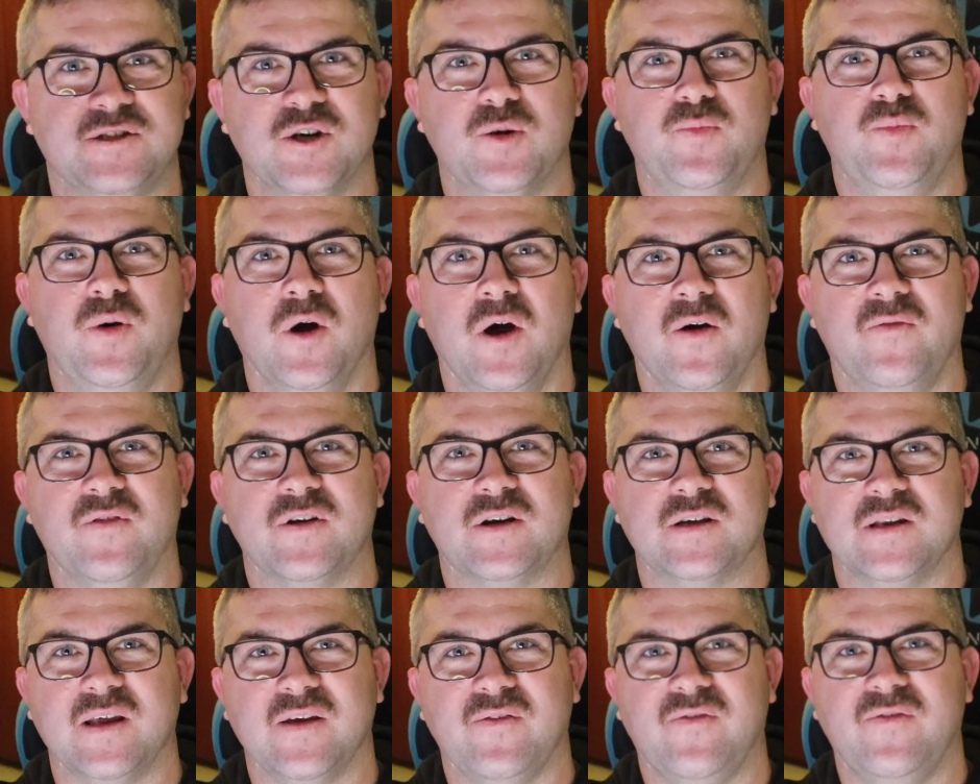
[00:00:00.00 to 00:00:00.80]
still
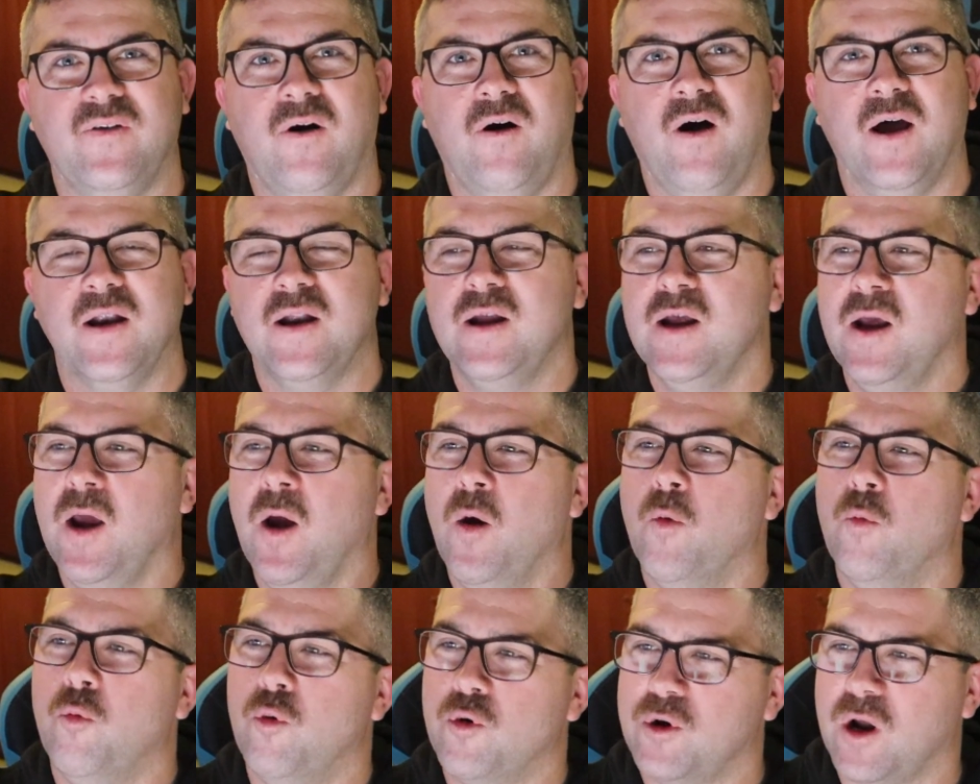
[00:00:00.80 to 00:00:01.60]
perfectly fine.
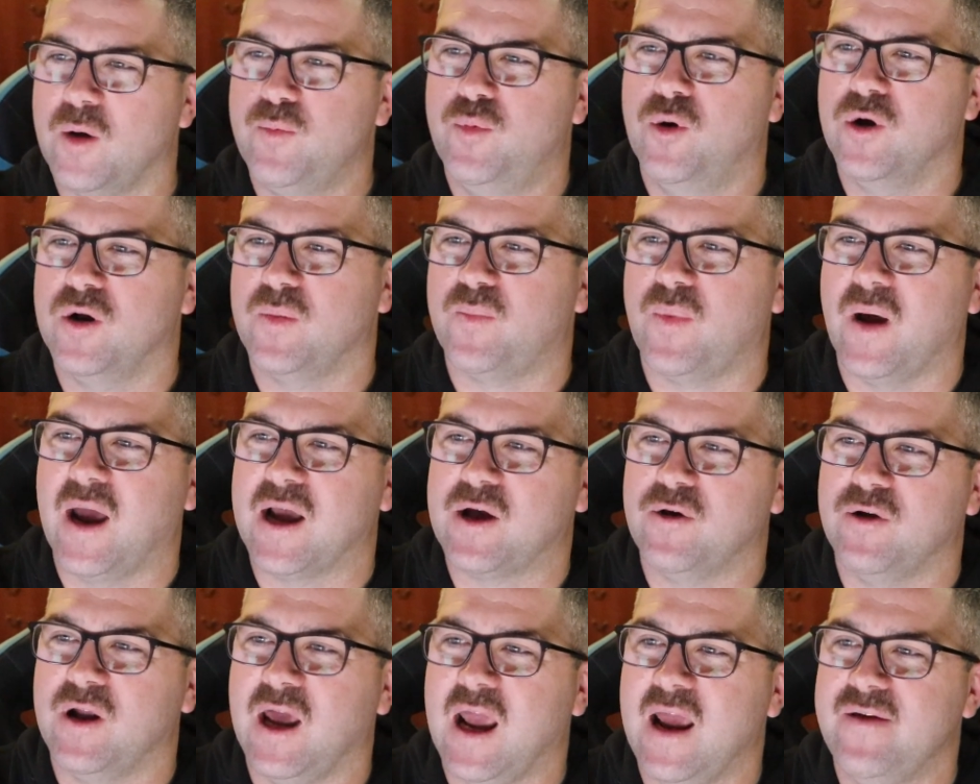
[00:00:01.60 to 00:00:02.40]
Would I put it
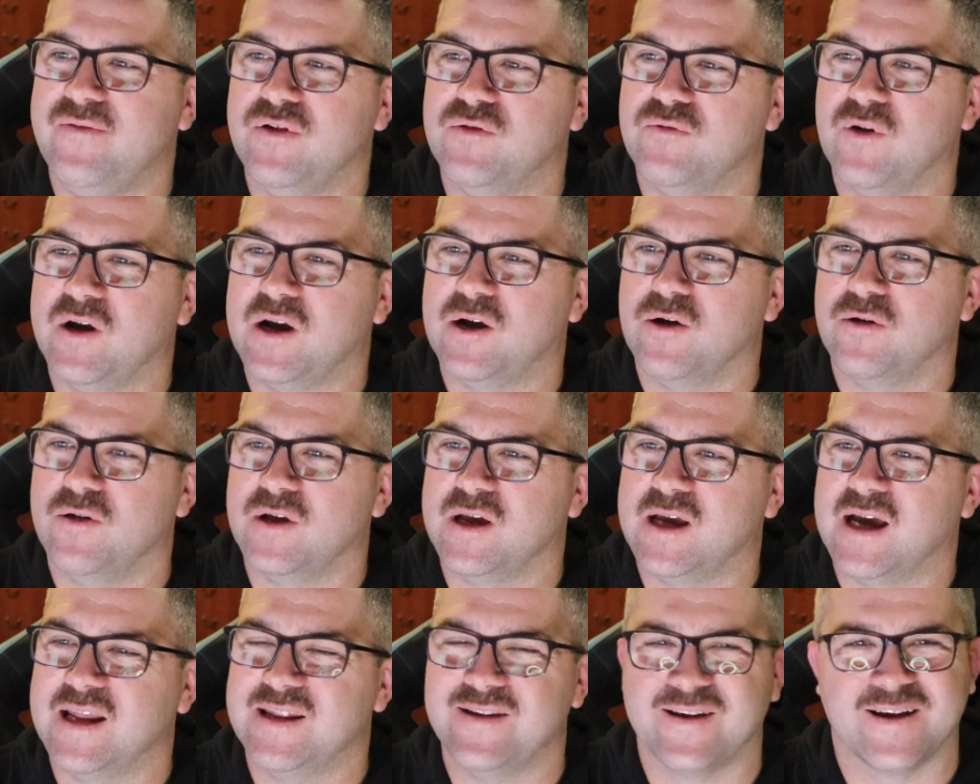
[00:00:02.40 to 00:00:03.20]
back on a heavy
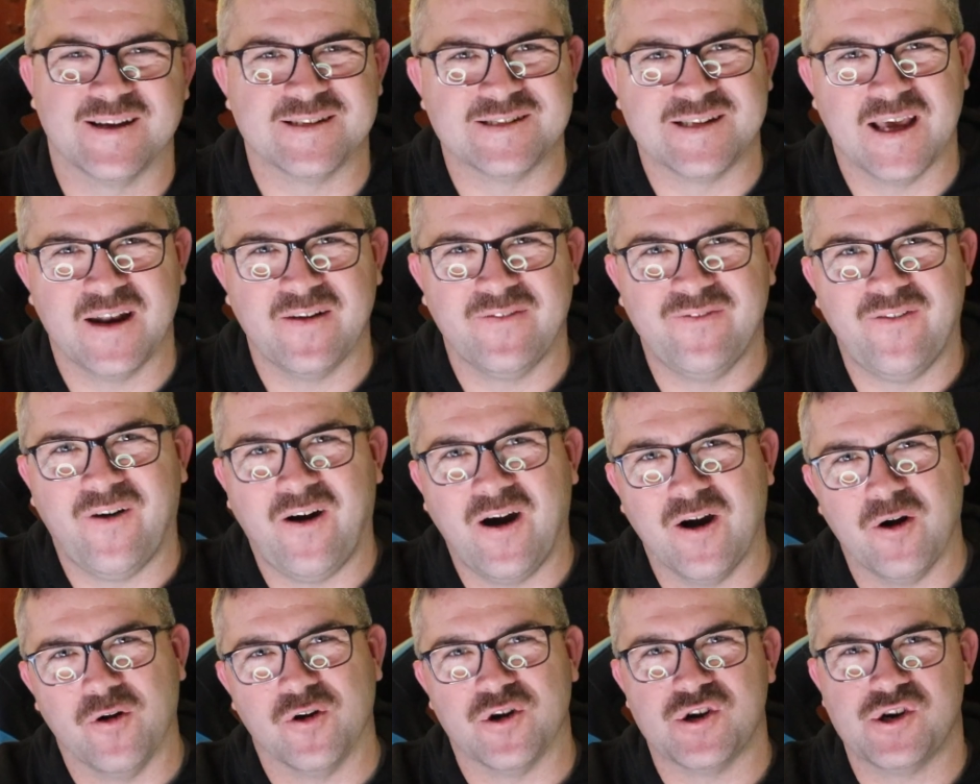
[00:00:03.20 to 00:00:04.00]
recoiling gun like a
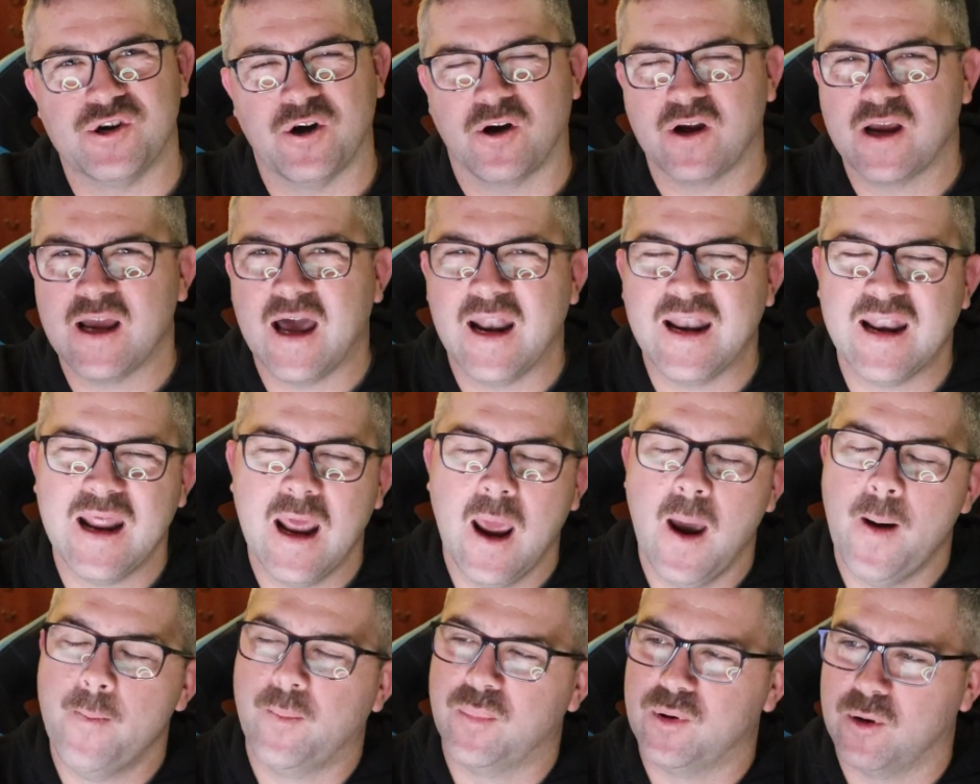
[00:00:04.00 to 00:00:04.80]
centerfire or a shotgun?
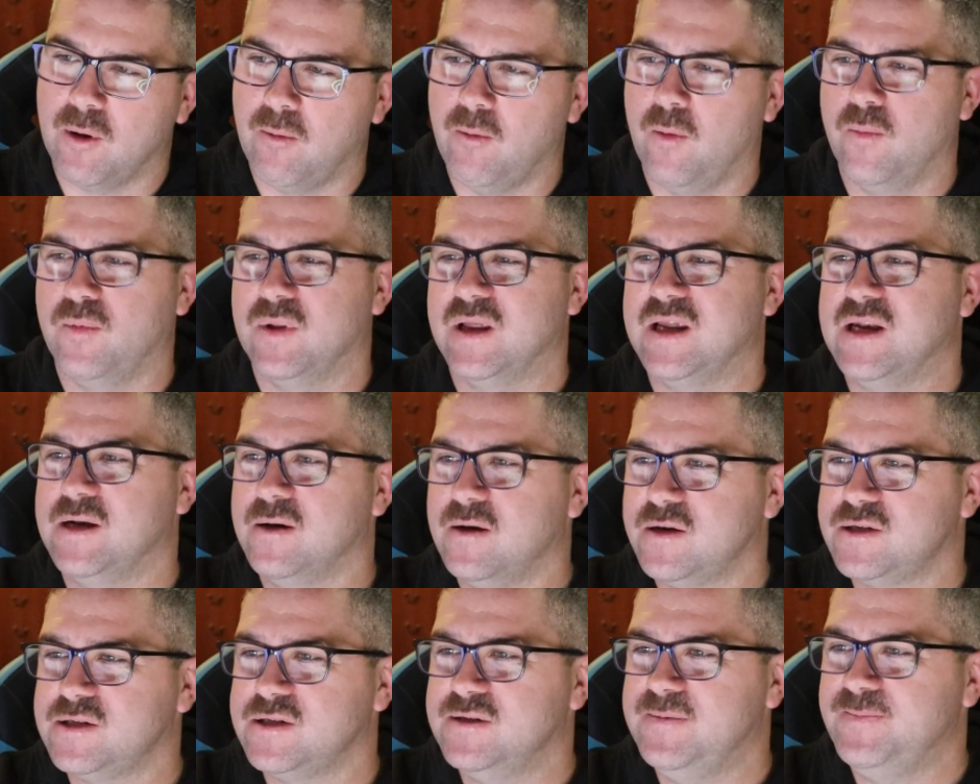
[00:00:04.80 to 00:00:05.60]
Probably
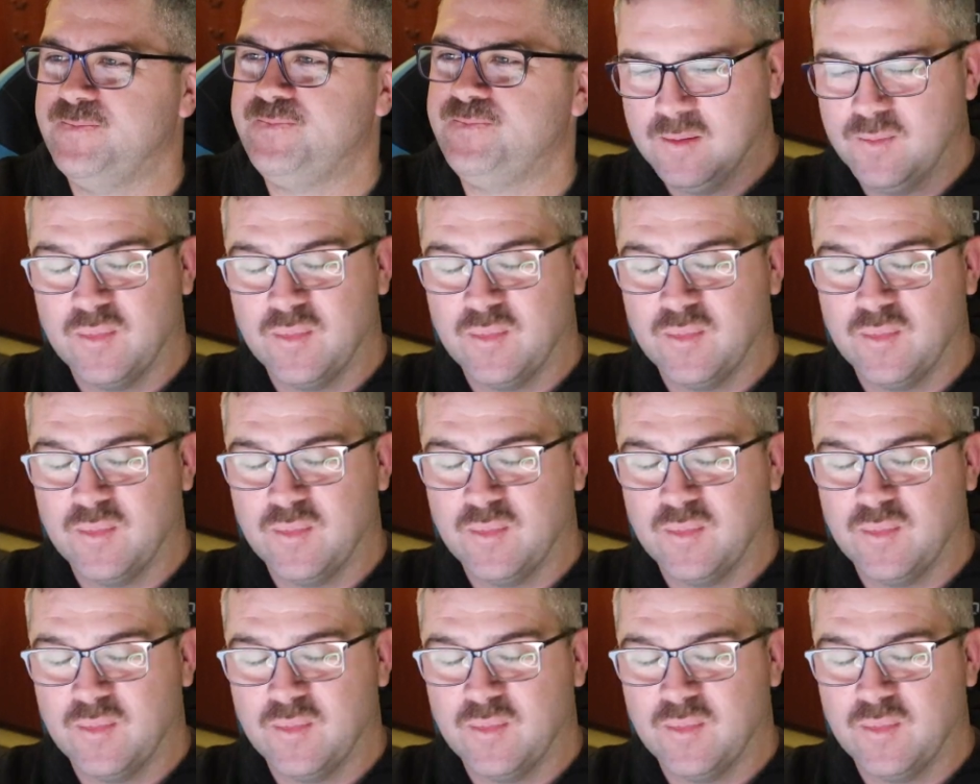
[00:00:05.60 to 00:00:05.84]
not.